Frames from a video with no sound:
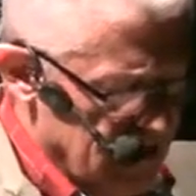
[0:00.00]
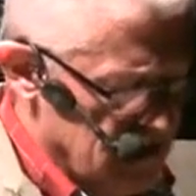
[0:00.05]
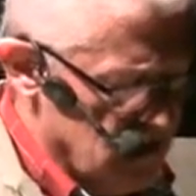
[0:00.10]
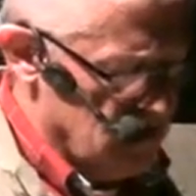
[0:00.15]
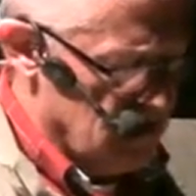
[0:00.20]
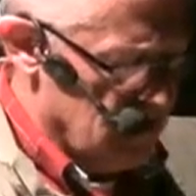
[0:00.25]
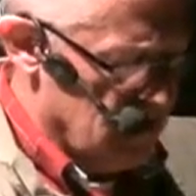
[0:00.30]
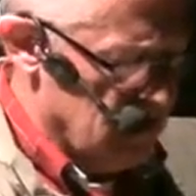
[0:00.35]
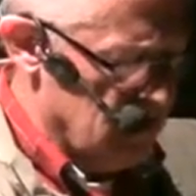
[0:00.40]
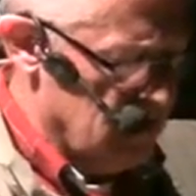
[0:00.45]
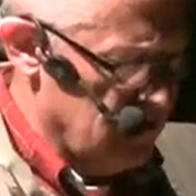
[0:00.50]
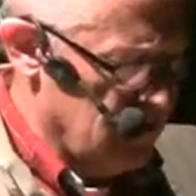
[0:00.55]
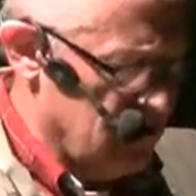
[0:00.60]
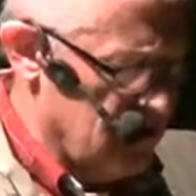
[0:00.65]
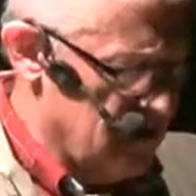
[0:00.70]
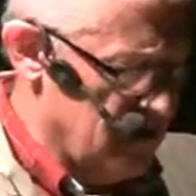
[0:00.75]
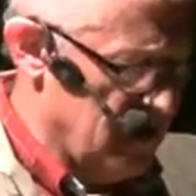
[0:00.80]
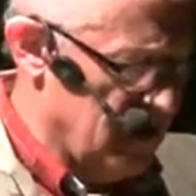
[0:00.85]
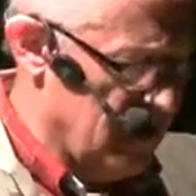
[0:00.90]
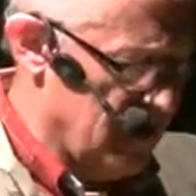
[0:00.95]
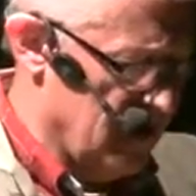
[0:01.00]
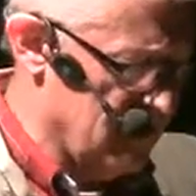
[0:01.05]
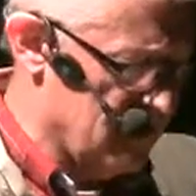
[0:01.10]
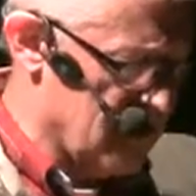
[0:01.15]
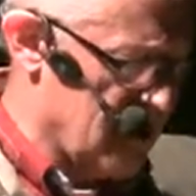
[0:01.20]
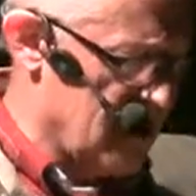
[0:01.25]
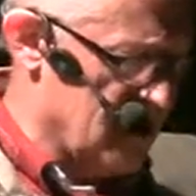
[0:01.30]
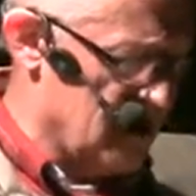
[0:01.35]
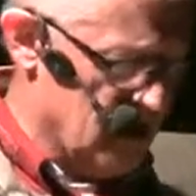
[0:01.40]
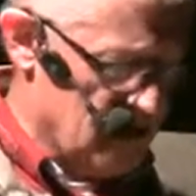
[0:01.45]
to another, and they made love
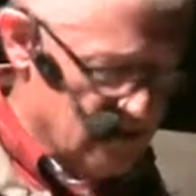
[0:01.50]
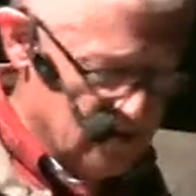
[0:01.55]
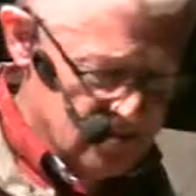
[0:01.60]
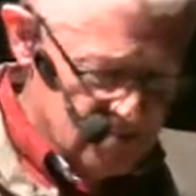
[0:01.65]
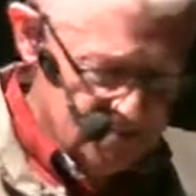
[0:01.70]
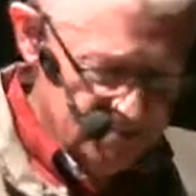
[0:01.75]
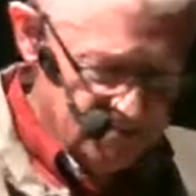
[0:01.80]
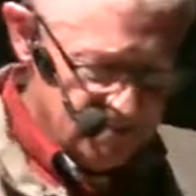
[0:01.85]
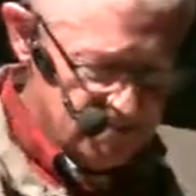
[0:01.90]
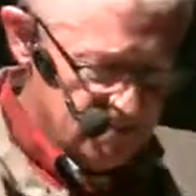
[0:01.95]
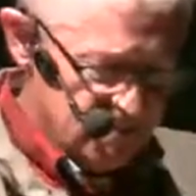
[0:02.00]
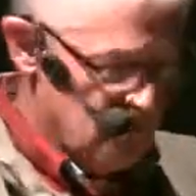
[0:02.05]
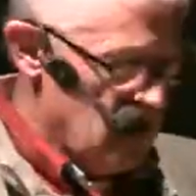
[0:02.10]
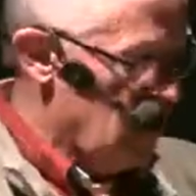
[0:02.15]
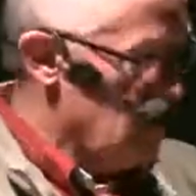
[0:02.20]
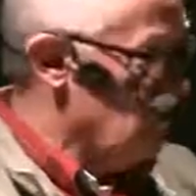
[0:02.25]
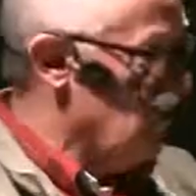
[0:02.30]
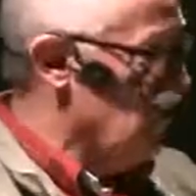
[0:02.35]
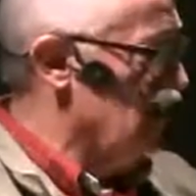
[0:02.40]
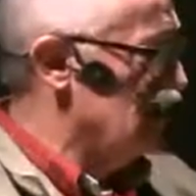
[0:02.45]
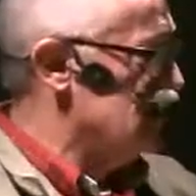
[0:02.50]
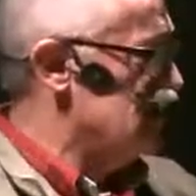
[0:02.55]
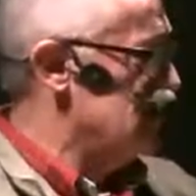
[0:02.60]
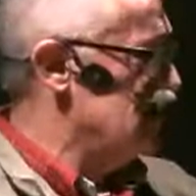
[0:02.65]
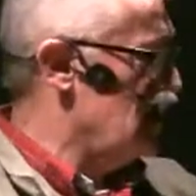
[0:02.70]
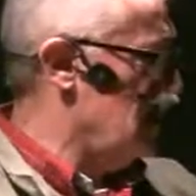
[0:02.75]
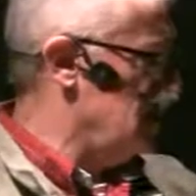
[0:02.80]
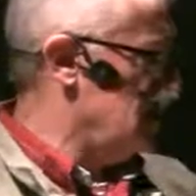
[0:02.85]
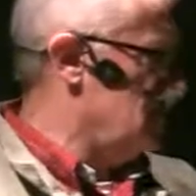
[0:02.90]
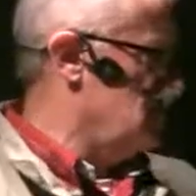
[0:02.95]
that night. Not once,
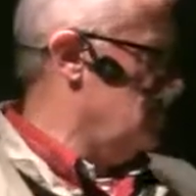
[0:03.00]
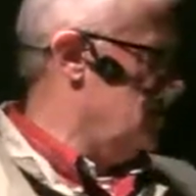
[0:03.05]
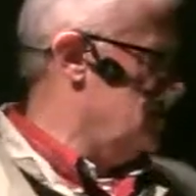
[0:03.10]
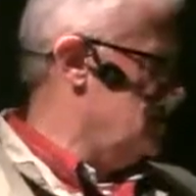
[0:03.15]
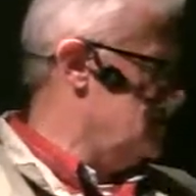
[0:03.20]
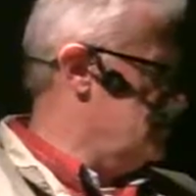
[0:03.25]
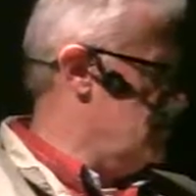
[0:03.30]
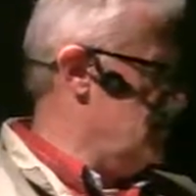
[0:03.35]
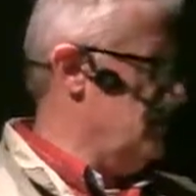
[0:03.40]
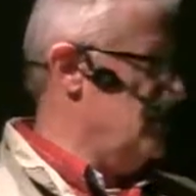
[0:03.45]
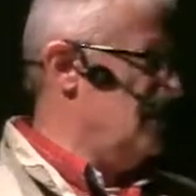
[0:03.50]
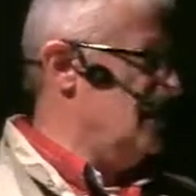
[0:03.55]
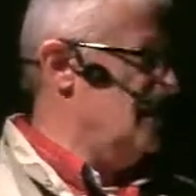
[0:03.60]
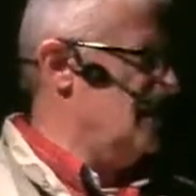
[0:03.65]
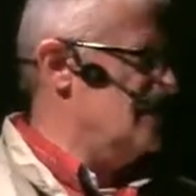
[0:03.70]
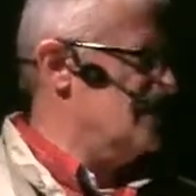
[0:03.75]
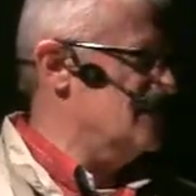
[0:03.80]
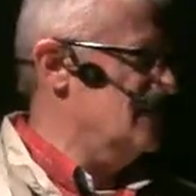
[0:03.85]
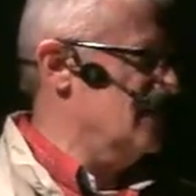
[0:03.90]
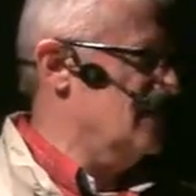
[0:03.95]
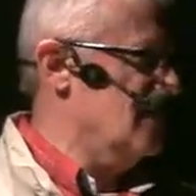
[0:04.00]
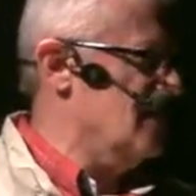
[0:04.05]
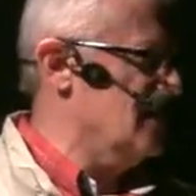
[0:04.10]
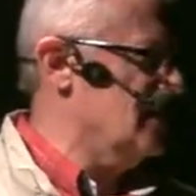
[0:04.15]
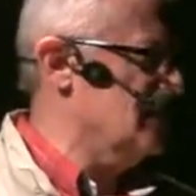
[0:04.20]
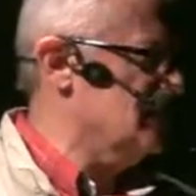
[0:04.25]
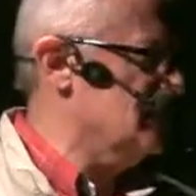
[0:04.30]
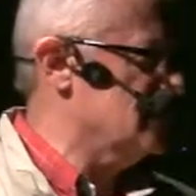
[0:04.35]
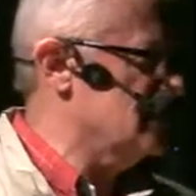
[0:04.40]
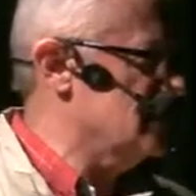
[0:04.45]
not twice, maybe a dozen
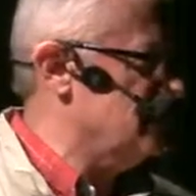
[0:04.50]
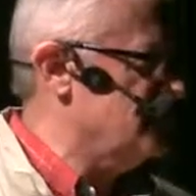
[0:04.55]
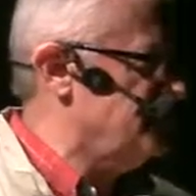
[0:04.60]
times.